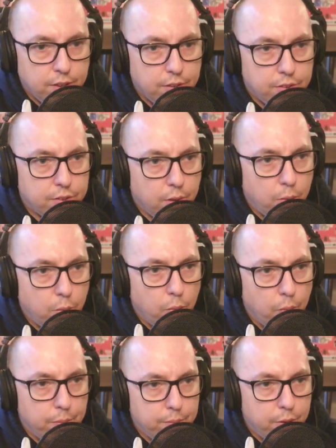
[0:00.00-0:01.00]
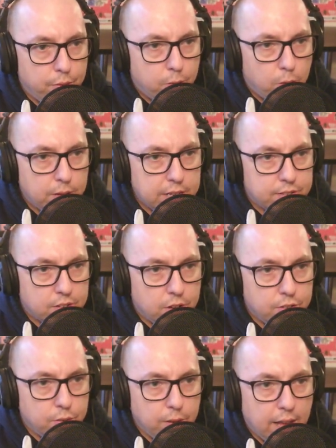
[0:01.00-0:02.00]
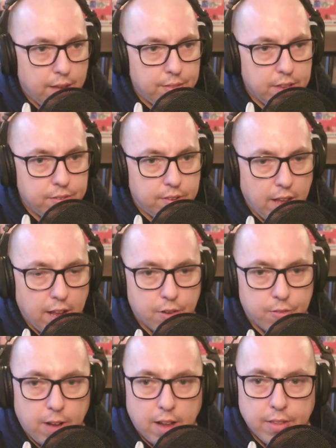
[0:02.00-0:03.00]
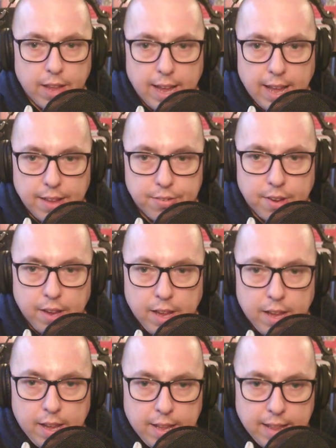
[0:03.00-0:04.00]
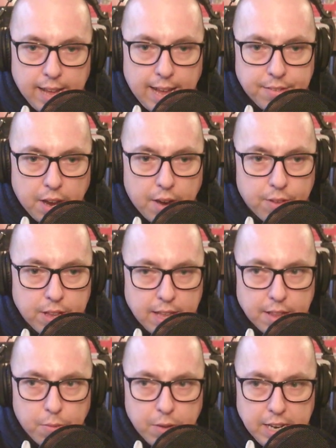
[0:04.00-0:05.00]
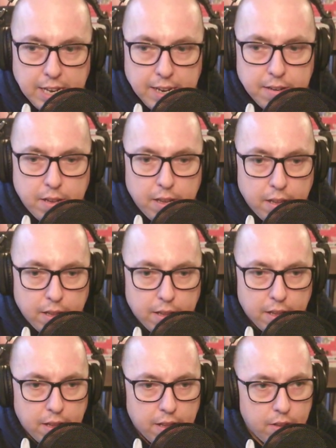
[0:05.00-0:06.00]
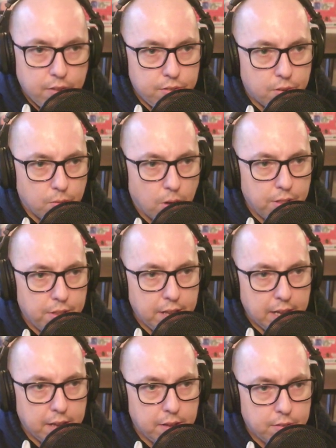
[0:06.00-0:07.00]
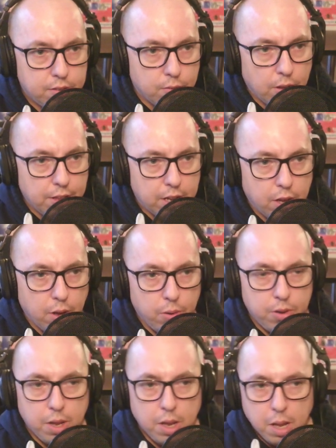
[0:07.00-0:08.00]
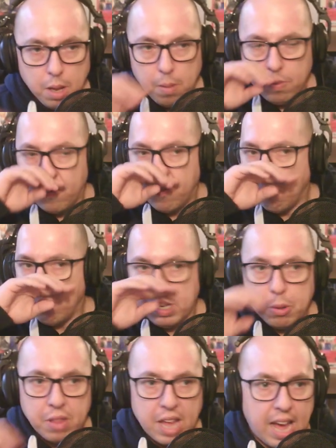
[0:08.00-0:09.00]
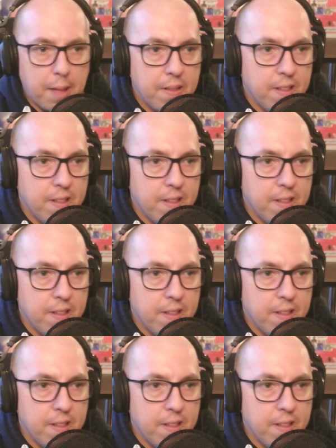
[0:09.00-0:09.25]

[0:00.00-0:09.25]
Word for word: So before we get started, so we have this header file that has that has everything that we need to run the to run the code. Before we do that,